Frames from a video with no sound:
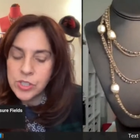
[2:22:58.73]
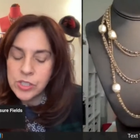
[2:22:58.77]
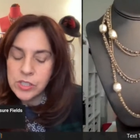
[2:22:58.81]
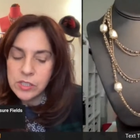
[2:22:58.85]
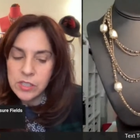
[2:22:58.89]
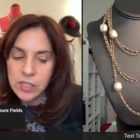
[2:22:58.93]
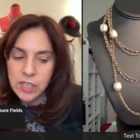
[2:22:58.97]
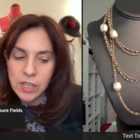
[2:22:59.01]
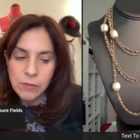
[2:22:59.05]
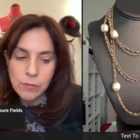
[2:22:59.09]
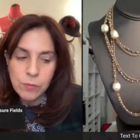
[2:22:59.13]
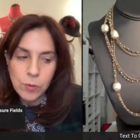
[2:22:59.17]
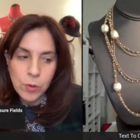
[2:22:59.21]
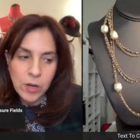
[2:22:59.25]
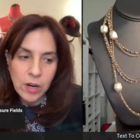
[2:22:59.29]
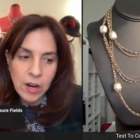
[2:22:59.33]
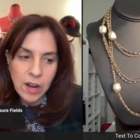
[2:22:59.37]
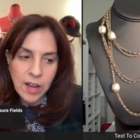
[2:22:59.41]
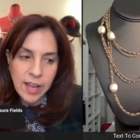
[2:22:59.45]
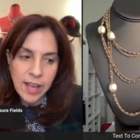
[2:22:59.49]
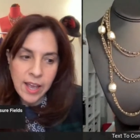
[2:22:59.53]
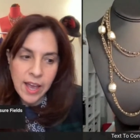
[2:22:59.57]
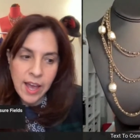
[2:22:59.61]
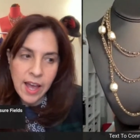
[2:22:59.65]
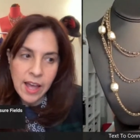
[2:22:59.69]
she's looking for.
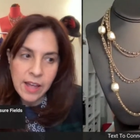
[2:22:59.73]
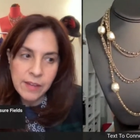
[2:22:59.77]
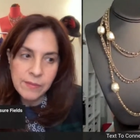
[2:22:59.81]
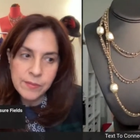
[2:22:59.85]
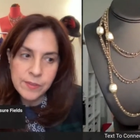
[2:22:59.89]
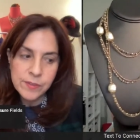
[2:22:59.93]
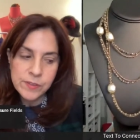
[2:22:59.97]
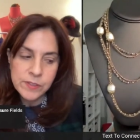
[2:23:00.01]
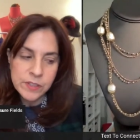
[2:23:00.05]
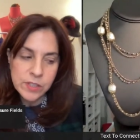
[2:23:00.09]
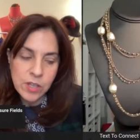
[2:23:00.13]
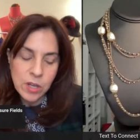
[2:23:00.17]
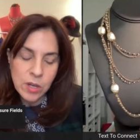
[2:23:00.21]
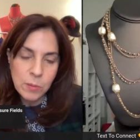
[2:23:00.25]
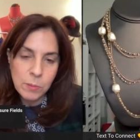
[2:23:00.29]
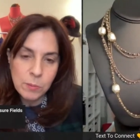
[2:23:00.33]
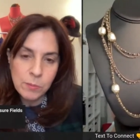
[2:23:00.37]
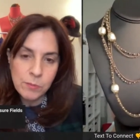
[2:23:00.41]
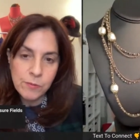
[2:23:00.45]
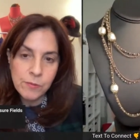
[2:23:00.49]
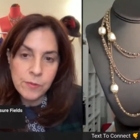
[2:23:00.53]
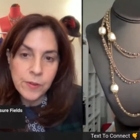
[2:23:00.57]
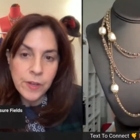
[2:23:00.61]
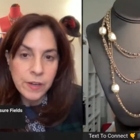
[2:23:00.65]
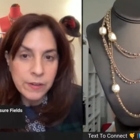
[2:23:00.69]
I have
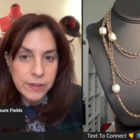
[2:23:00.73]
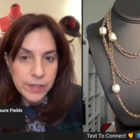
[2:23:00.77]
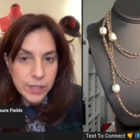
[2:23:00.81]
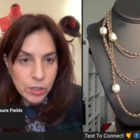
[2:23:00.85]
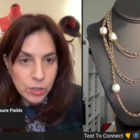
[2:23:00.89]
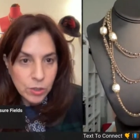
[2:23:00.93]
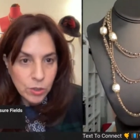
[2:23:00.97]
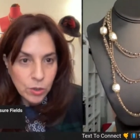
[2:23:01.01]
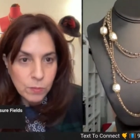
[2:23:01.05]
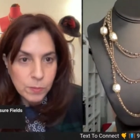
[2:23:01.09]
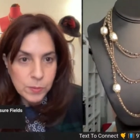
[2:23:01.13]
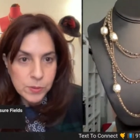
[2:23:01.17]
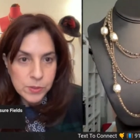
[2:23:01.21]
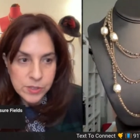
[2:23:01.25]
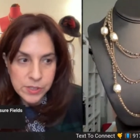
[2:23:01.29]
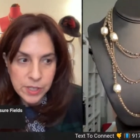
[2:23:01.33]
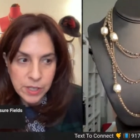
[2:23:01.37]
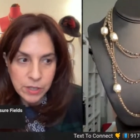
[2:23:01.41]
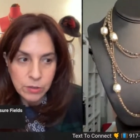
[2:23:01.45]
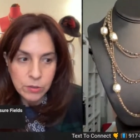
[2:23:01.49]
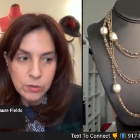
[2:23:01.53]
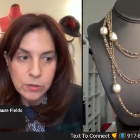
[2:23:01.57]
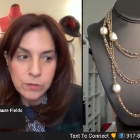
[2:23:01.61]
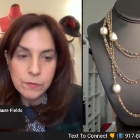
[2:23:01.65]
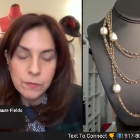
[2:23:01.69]
some very good opals
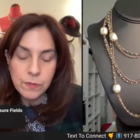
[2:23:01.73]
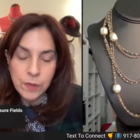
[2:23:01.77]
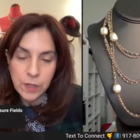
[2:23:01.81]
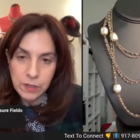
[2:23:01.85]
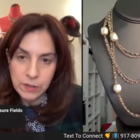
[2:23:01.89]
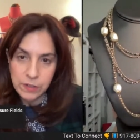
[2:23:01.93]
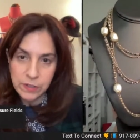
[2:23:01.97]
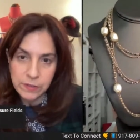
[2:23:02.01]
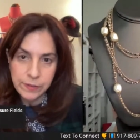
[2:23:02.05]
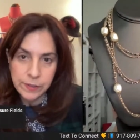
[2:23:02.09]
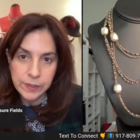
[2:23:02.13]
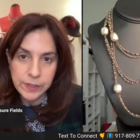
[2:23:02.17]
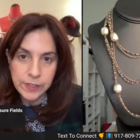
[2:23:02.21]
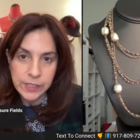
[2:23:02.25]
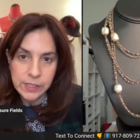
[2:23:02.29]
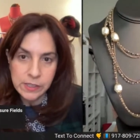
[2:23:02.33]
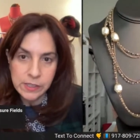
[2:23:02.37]
that are very, very